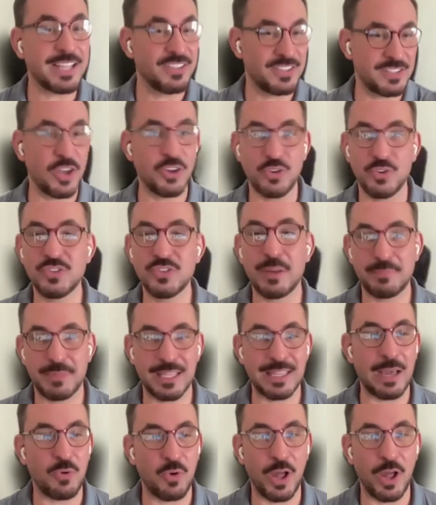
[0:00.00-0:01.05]
because I can sell
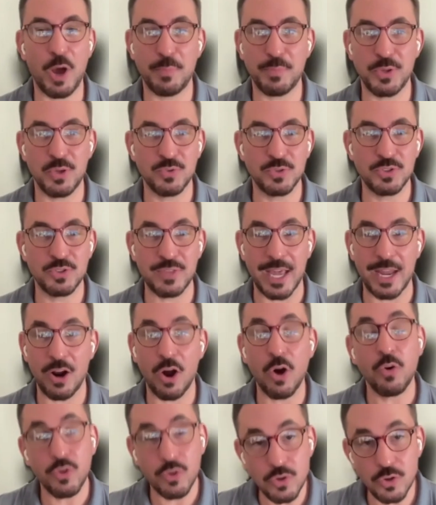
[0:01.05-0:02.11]
you something that will help you
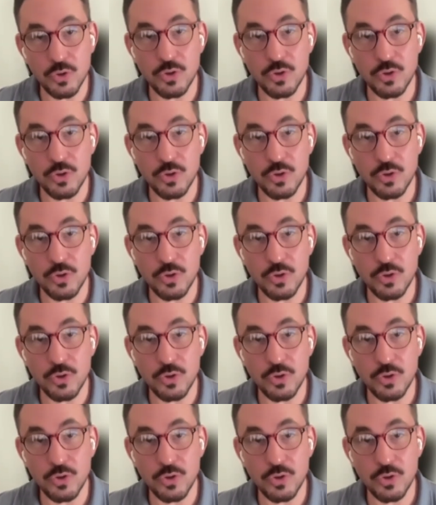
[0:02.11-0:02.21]
do that.